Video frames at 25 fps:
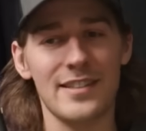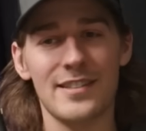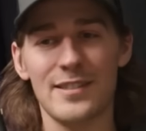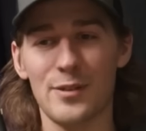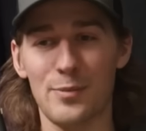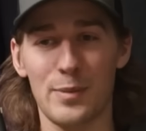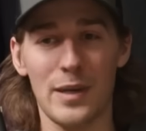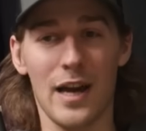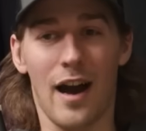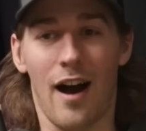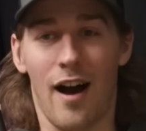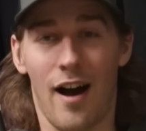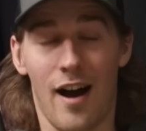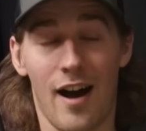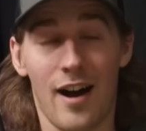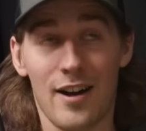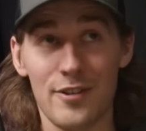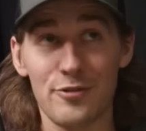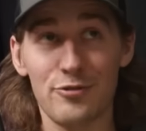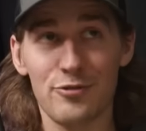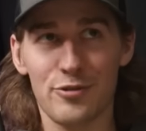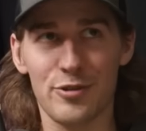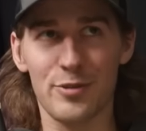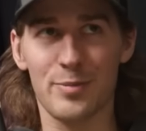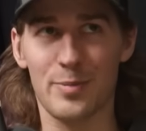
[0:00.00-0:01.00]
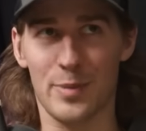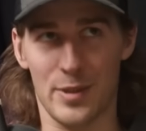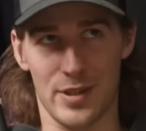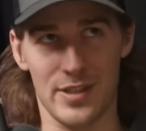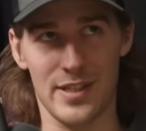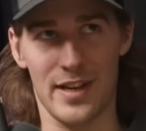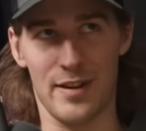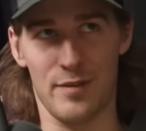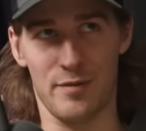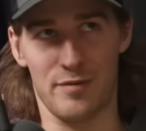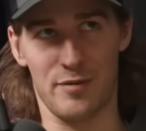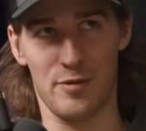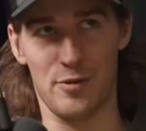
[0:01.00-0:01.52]
need to be
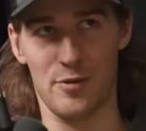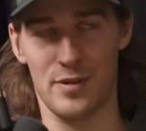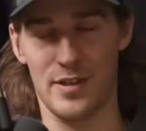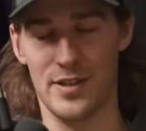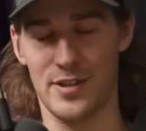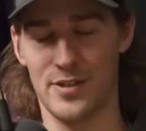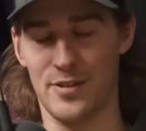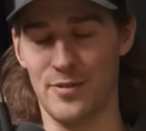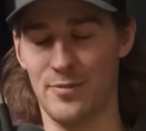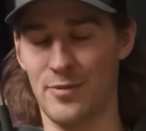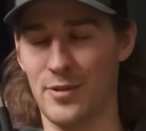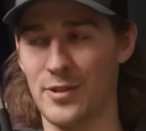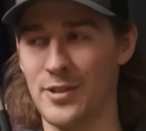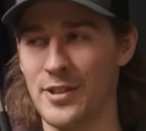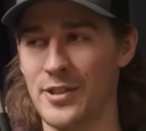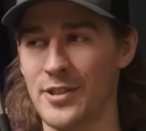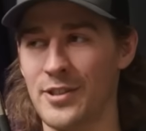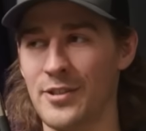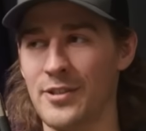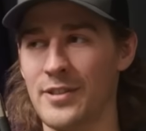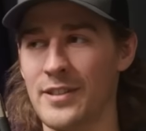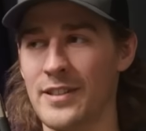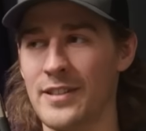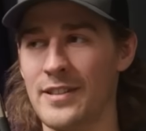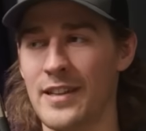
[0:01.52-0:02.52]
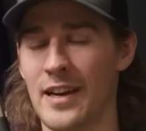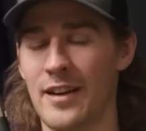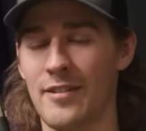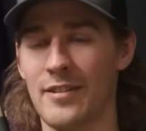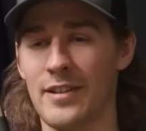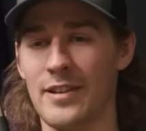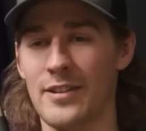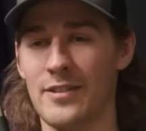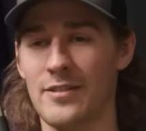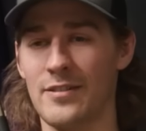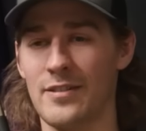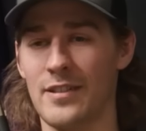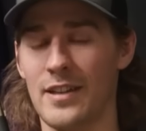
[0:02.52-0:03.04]
100% focused on what you're doing in
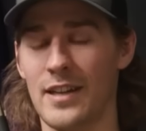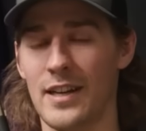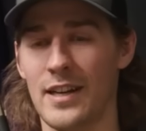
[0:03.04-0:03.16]
downhill.